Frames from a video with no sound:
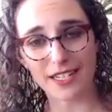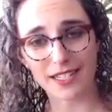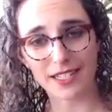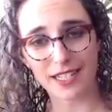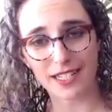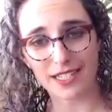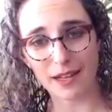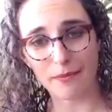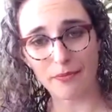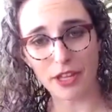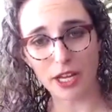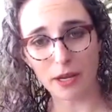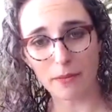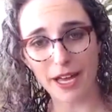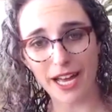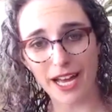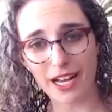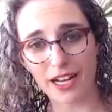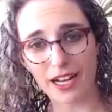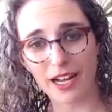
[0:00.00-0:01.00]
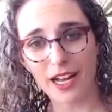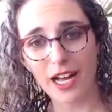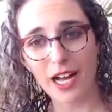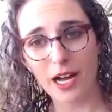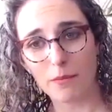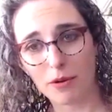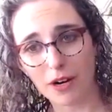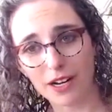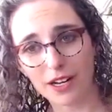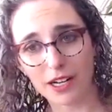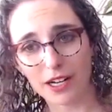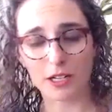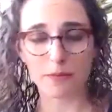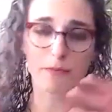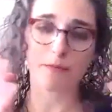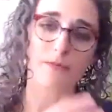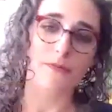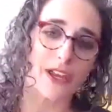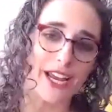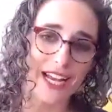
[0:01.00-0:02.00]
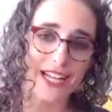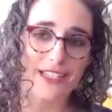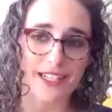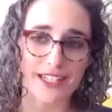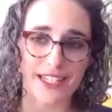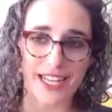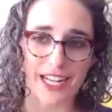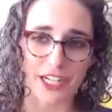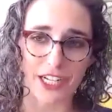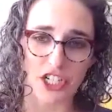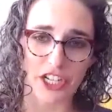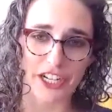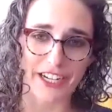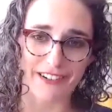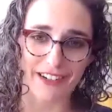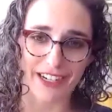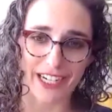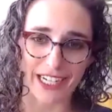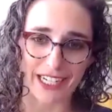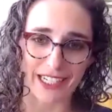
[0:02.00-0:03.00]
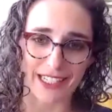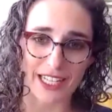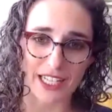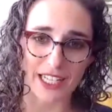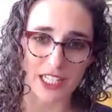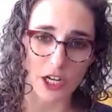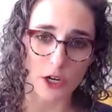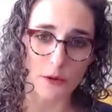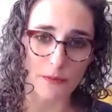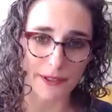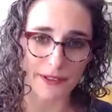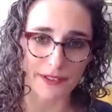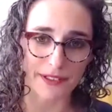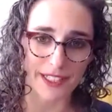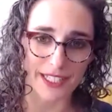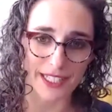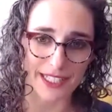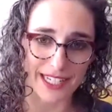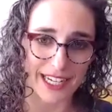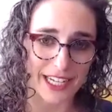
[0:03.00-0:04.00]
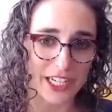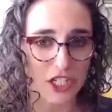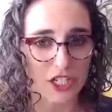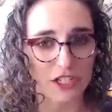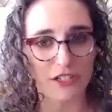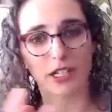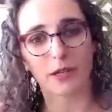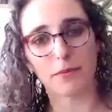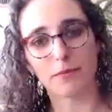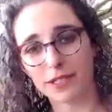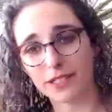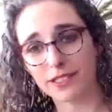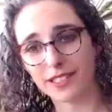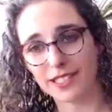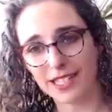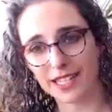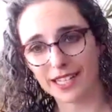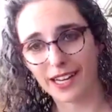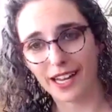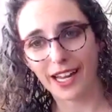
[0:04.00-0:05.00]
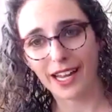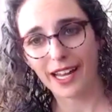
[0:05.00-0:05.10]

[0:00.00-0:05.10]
something back, product hands it to engineering, says go build this, engineering builds it,